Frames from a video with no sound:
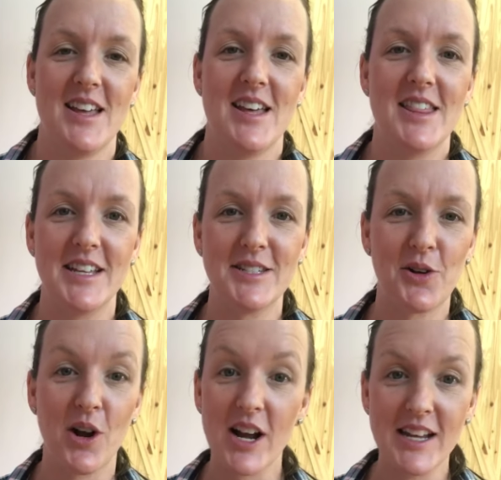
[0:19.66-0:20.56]
This
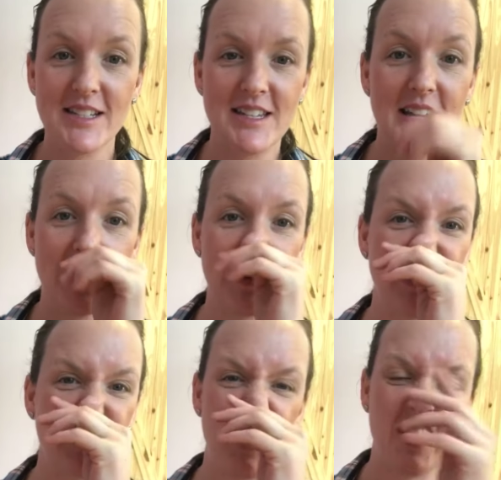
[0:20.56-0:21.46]
crazy year
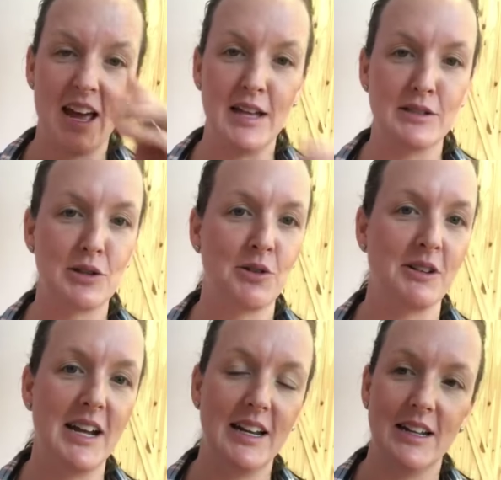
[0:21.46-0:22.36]
that has
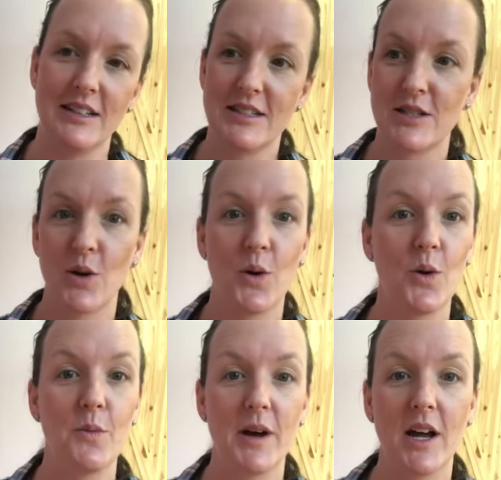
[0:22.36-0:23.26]
created so
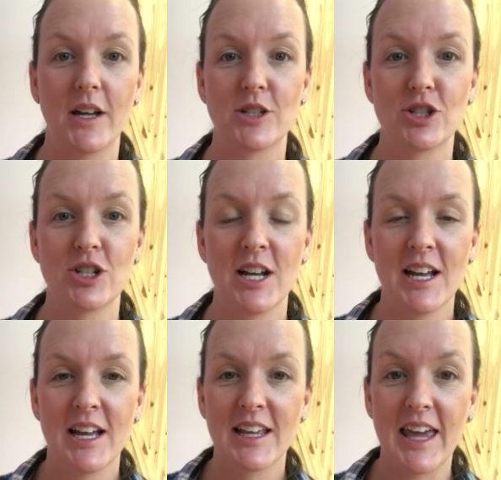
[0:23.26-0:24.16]
much
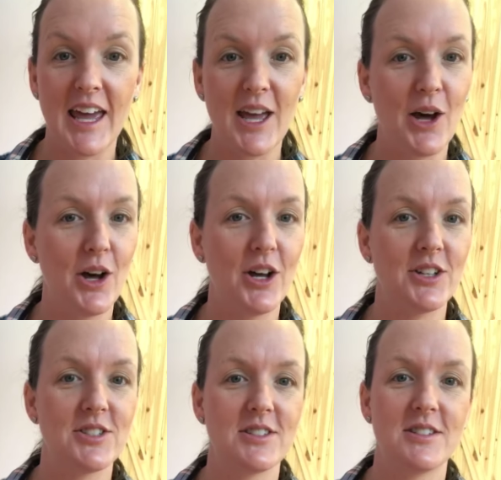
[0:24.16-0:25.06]

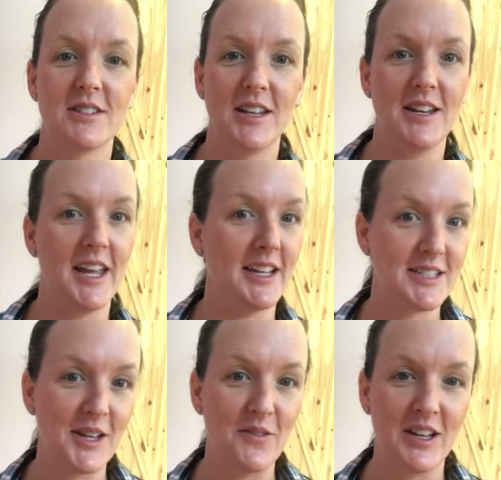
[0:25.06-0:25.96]
chaos and
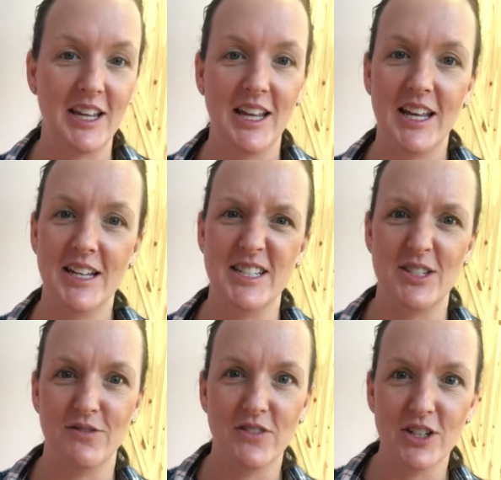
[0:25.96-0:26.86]
negativity and
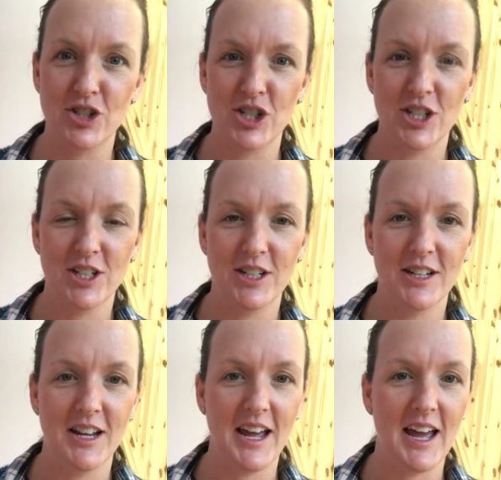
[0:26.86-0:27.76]
division
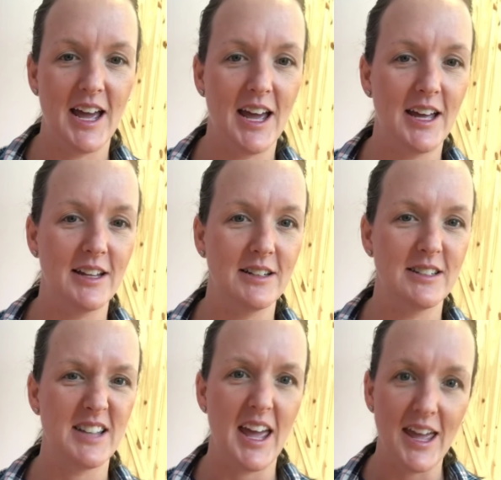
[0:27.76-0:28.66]
and
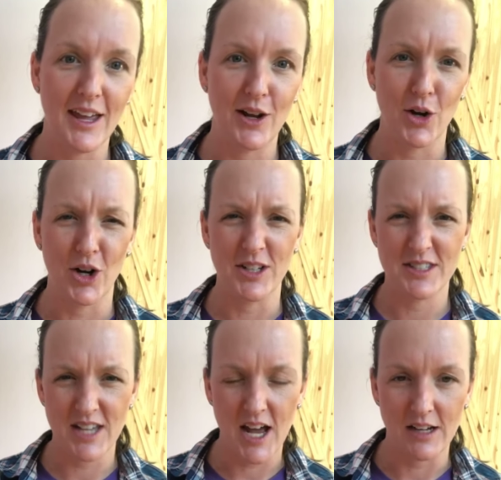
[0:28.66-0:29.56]
anger and
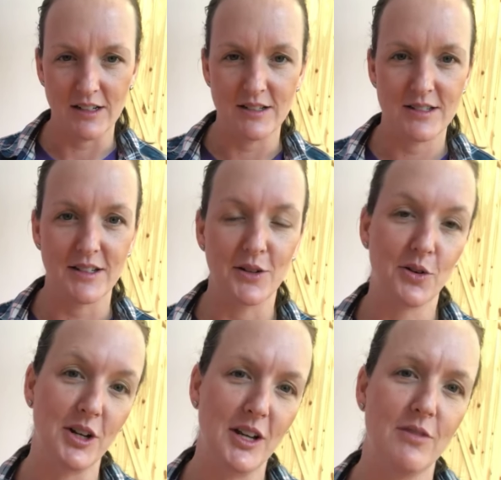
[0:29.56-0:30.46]
sadness and
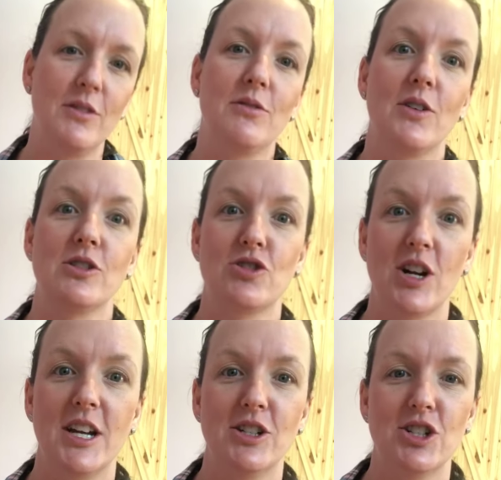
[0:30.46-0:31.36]
grief and
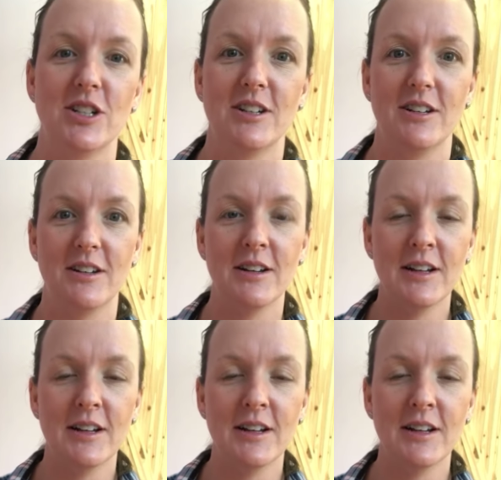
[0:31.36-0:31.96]
frustration and